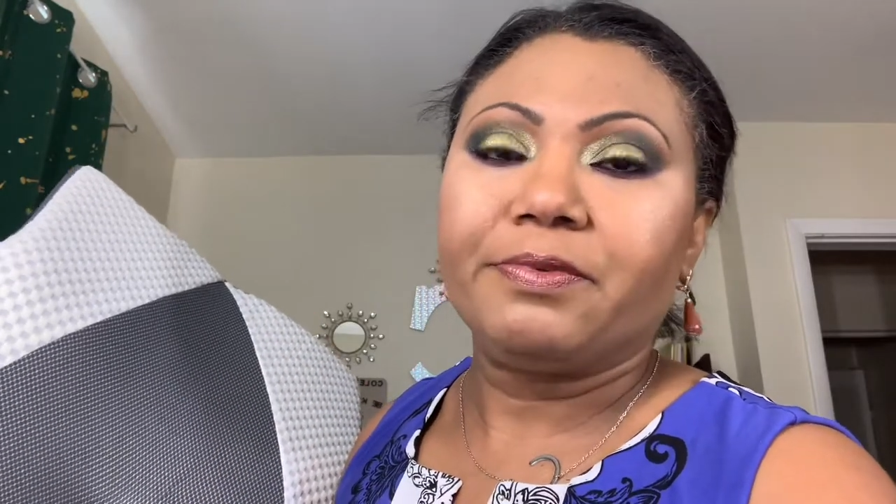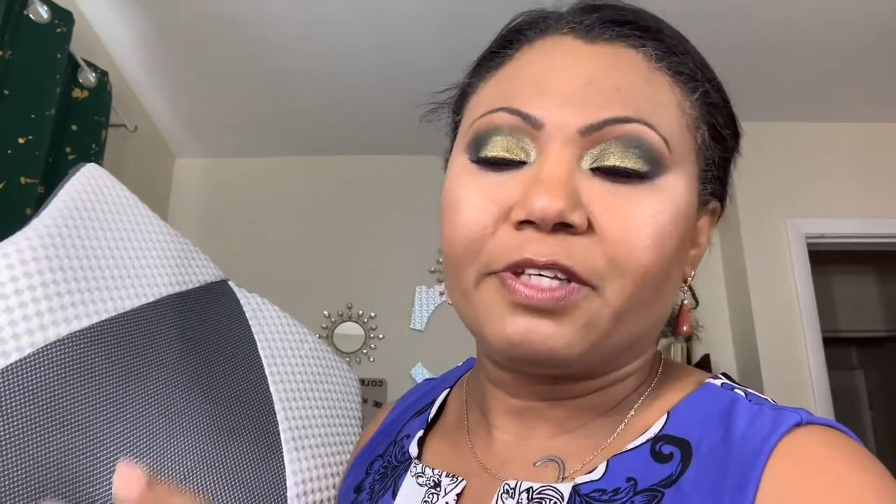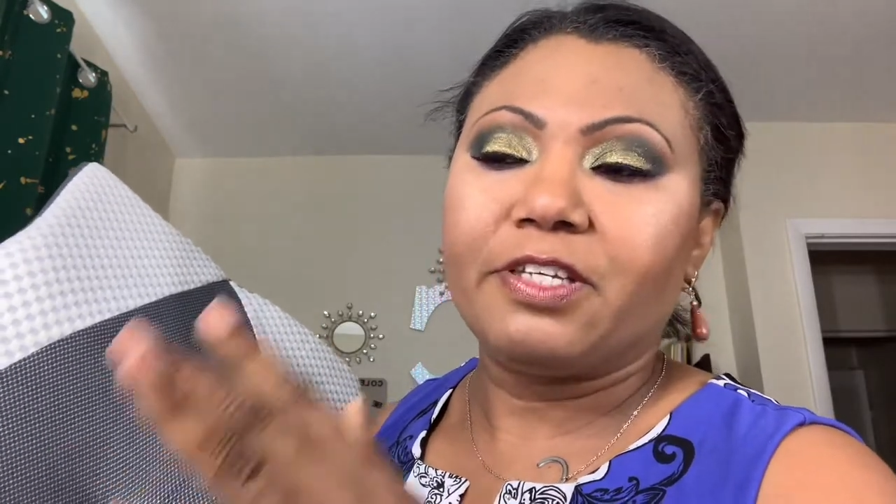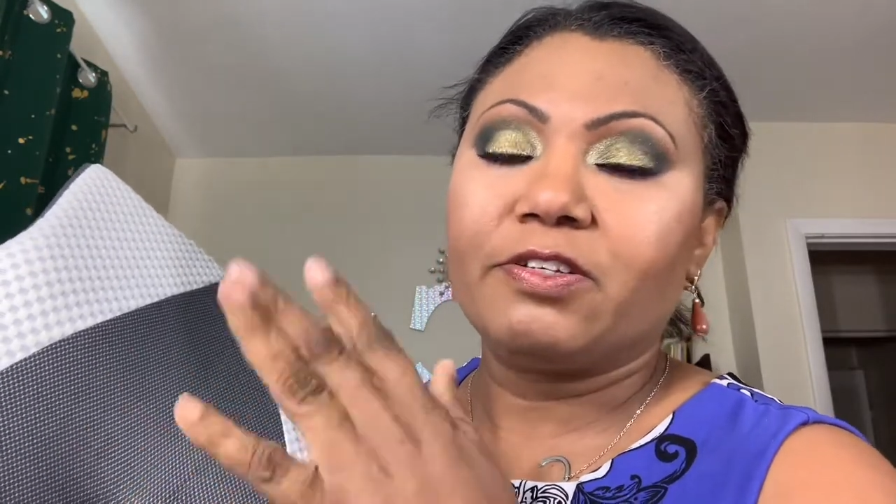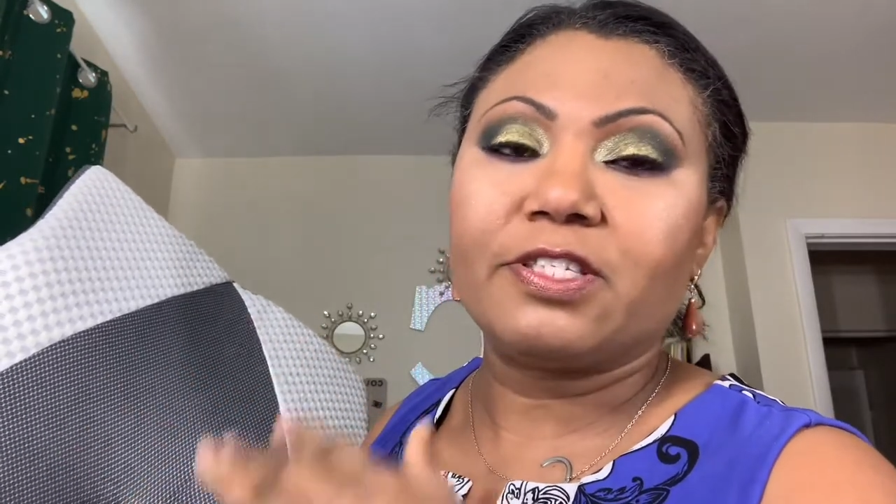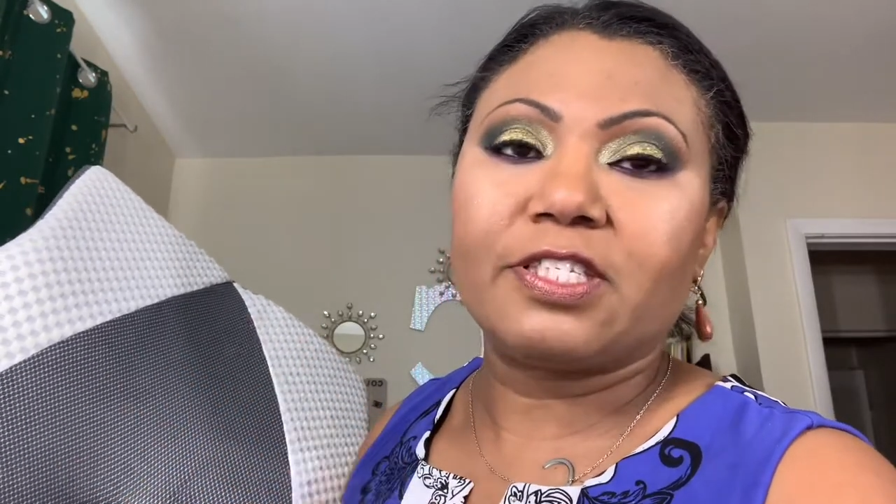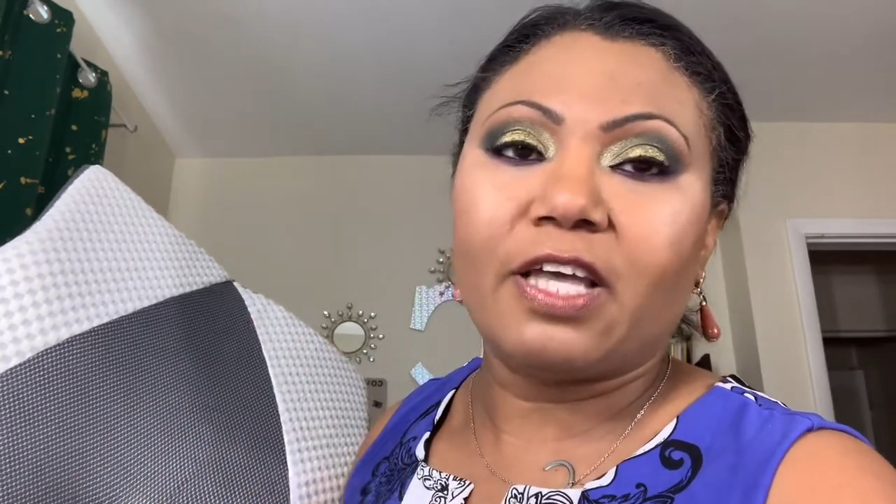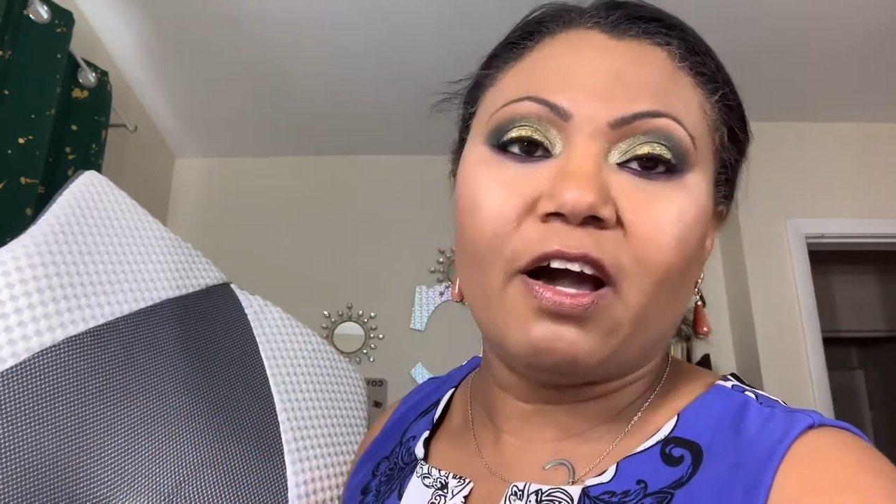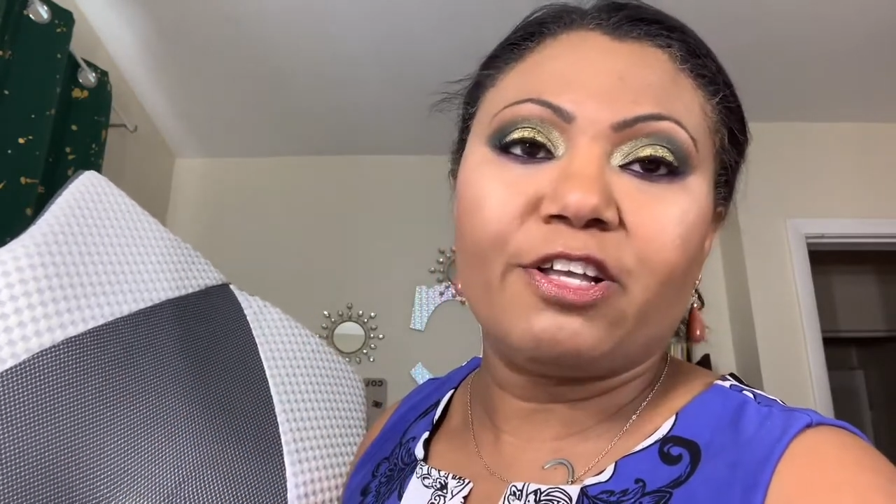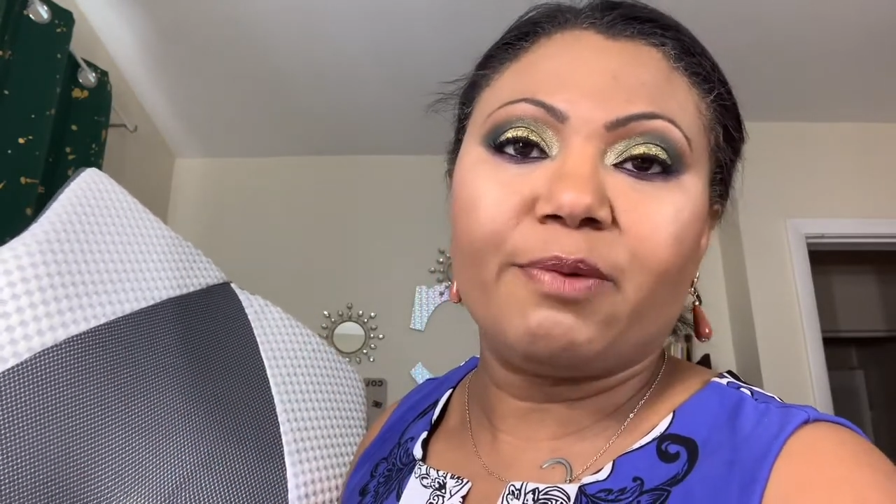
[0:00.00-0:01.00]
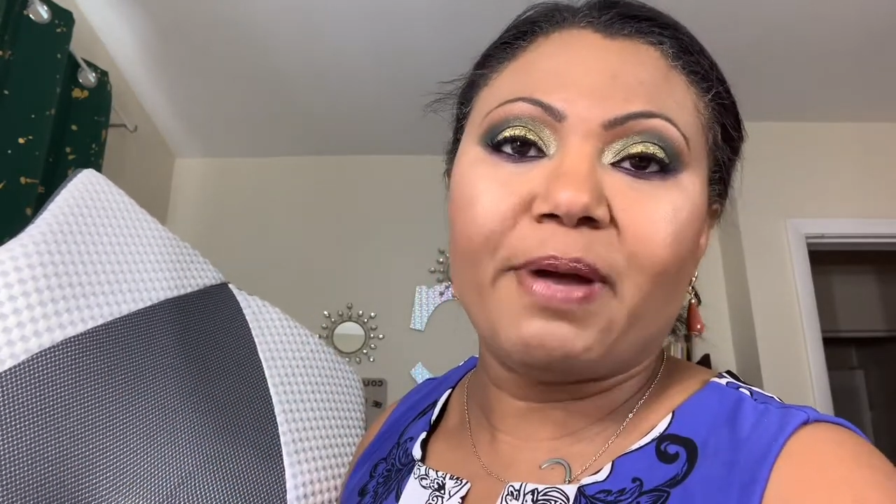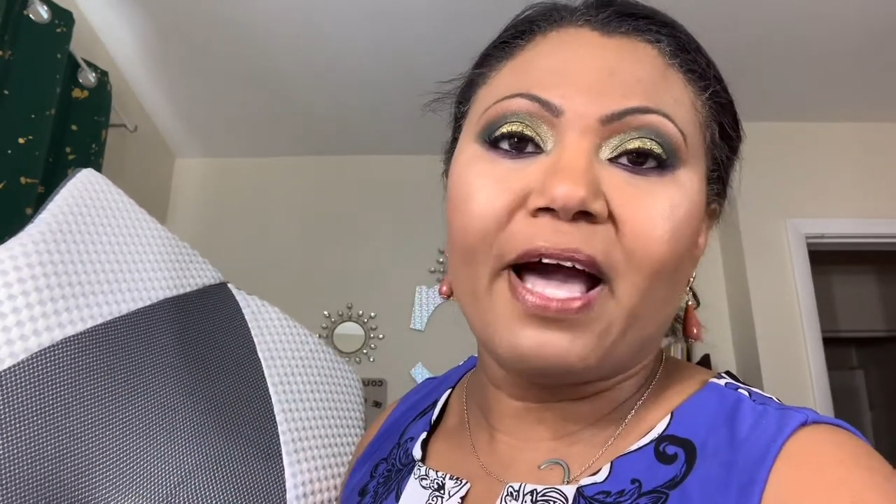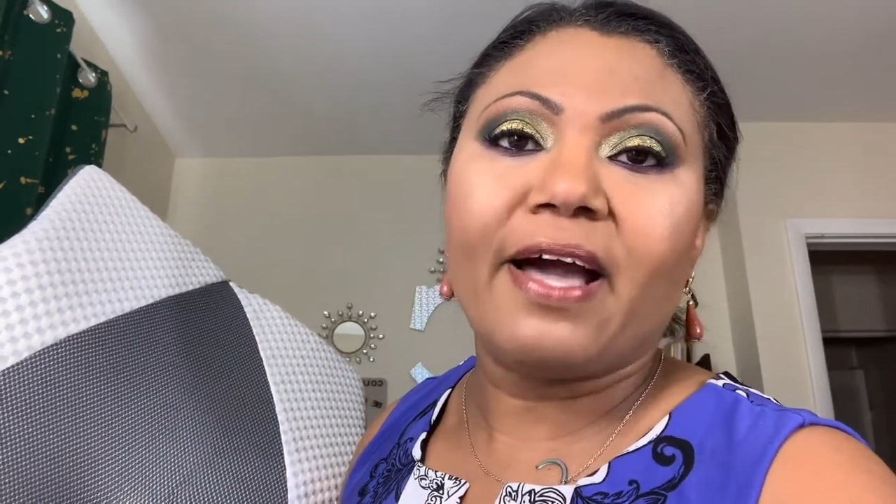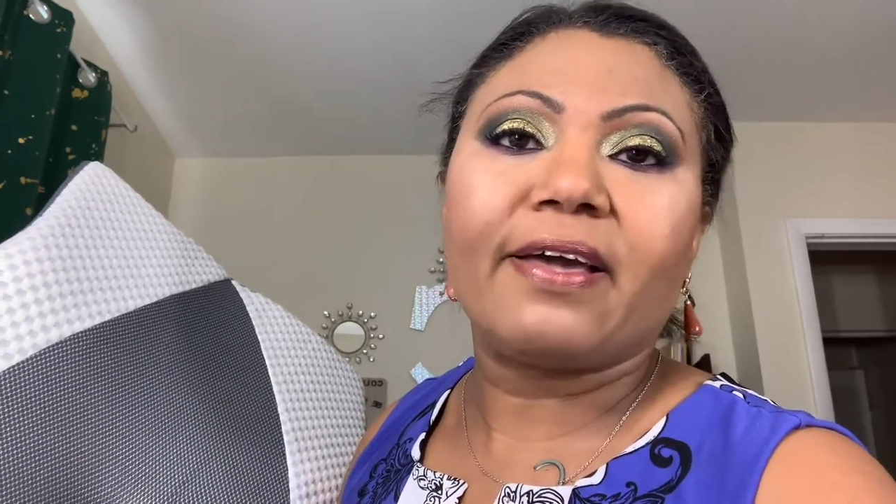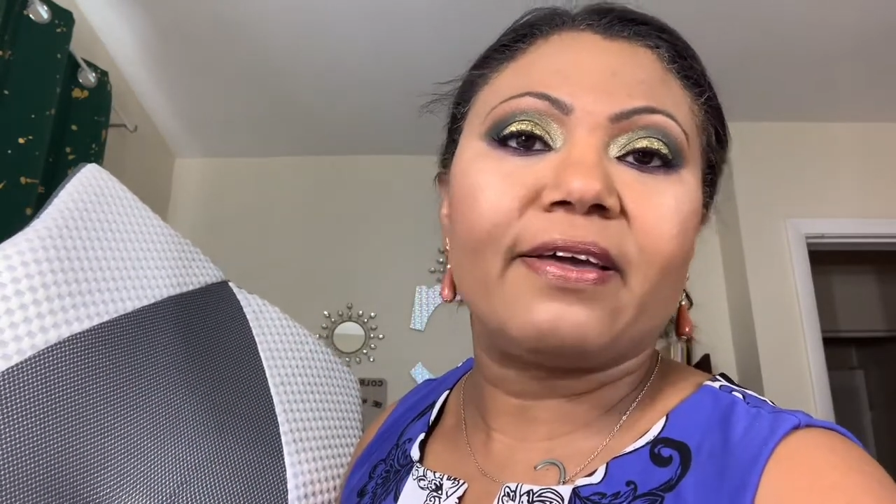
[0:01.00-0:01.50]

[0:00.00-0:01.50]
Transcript: because you'll stay on your back